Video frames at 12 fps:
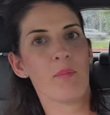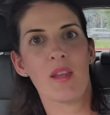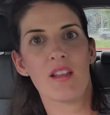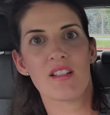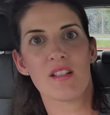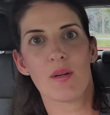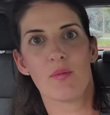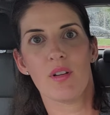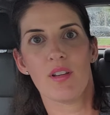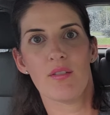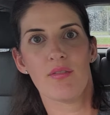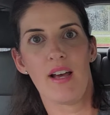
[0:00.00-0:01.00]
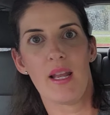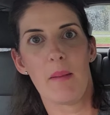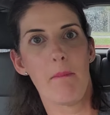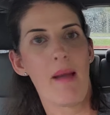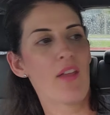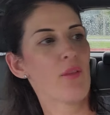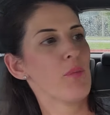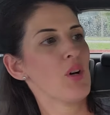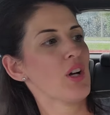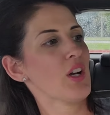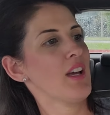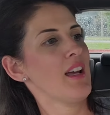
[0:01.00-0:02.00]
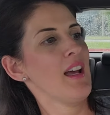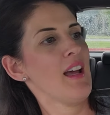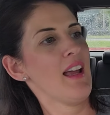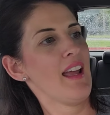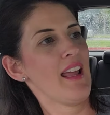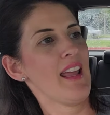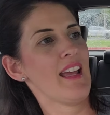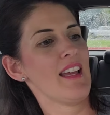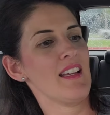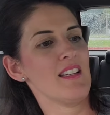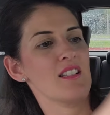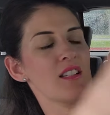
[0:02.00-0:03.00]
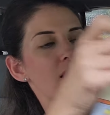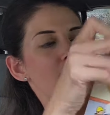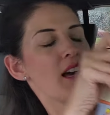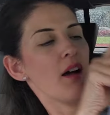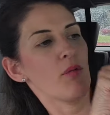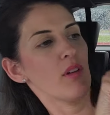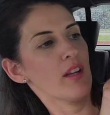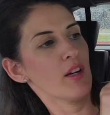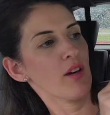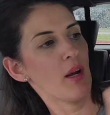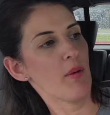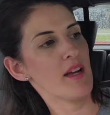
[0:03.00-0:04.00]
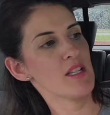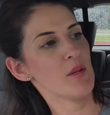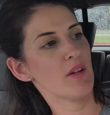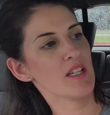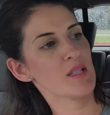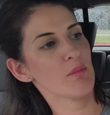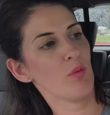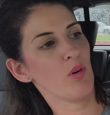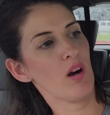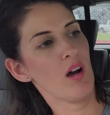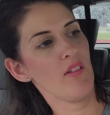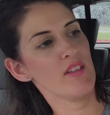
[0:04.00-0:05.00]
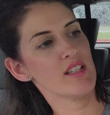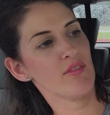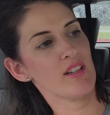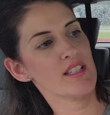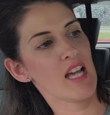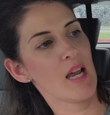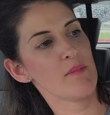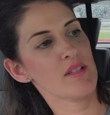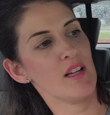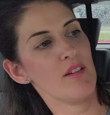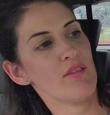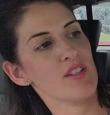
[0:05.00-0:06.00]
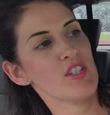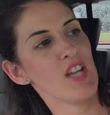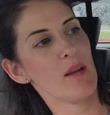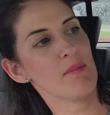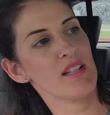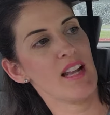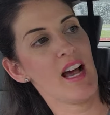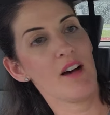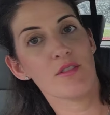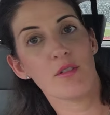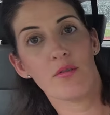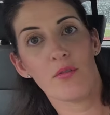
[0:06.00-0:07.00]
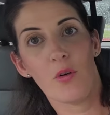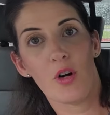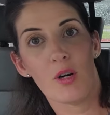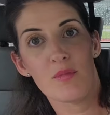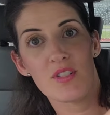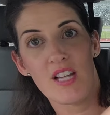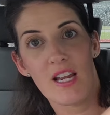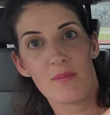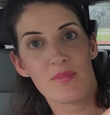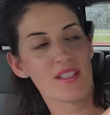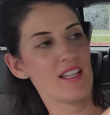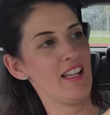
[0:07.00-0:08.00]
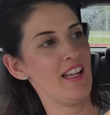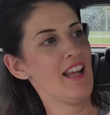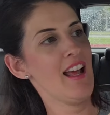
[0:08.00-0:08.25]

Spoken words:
this is a really fun math book, and a really great way to explore all the different types of shapes and how to form shapes. And